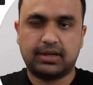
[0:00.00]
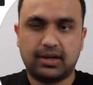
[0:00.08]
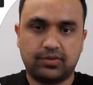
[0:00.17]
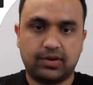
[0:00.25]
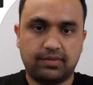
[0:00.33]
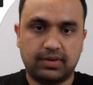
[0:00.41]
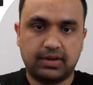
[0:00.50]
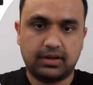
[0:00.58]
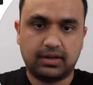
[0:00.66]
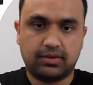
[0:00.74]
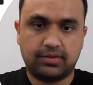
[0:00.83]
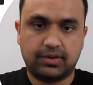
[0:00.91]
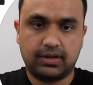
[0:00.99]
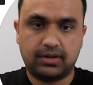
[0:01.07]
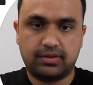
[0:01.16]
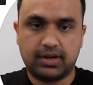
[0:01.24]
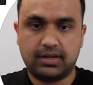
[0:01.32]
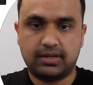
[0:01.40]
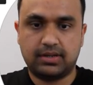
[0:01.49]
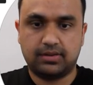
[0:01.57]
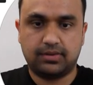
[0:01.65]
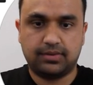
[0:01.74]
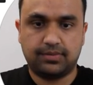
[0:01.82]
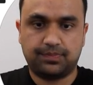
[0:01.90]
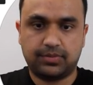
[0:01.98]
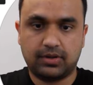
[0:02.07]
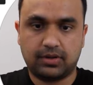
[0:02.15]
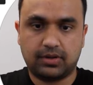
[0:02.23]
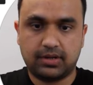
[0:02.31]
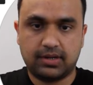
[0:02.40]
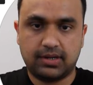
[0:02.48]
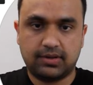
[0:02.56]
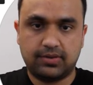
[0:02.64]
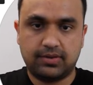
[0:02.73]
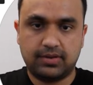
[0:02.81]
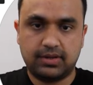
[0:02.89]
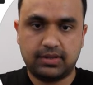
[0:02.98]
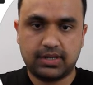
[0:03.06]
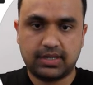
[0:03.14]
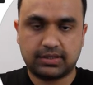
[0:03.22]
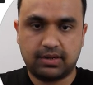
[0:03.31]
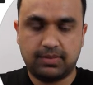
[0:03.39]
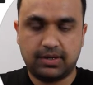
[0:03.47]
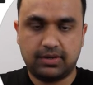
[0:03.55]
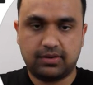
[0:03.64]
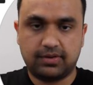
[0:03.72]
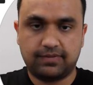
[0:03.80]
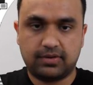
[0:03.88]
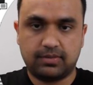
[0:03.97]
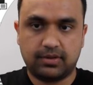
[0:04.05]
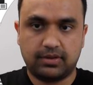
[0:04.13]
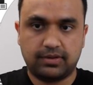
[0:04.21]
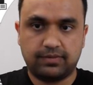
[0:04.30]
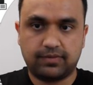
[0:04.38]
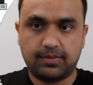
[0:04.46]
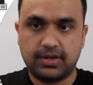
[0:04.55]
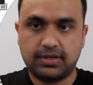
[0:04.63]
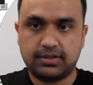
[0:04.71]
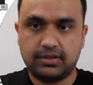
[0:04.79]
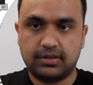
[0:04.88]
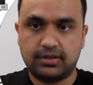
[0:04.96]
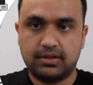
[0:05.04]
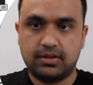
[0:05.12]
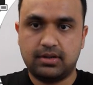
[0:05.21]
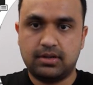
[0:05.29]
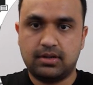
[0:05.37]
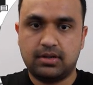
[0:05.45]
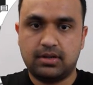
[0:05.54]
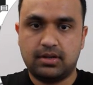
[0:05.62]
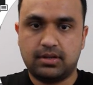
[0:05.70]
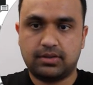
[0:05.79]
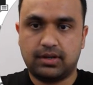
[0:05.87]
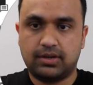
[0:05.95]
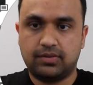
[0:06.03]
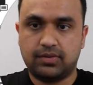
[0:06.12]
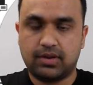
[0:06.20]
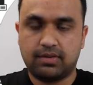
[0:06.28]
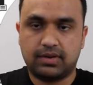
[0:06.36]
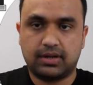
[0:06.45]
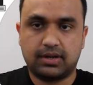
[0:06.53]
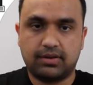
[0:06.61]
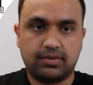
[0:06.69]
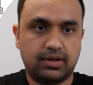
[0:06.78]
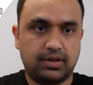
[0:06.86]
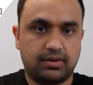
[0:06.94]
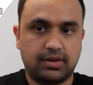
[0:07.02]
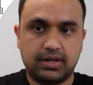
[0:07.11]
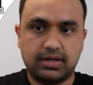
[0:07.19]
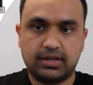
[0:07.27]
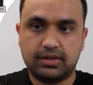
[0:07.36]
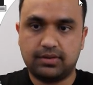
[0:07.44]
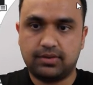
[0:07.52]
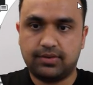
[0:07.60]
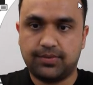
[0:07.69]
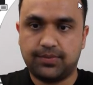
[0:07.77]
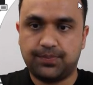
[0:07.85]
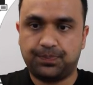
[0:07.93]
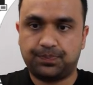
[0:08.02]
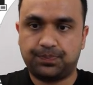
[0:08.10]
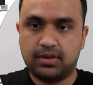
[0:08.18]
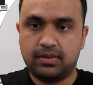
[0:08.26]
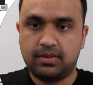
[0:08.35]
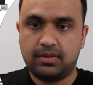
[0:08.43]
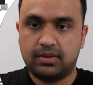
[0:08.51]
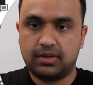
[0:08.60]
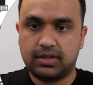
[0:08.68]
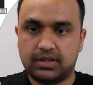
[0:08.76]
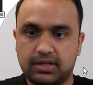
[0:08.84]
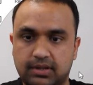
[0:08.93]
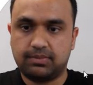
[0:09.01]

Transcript: don't have any account here, right? So not now. It's asking me to confirm all the information. So I do have an account here, right? So let's skip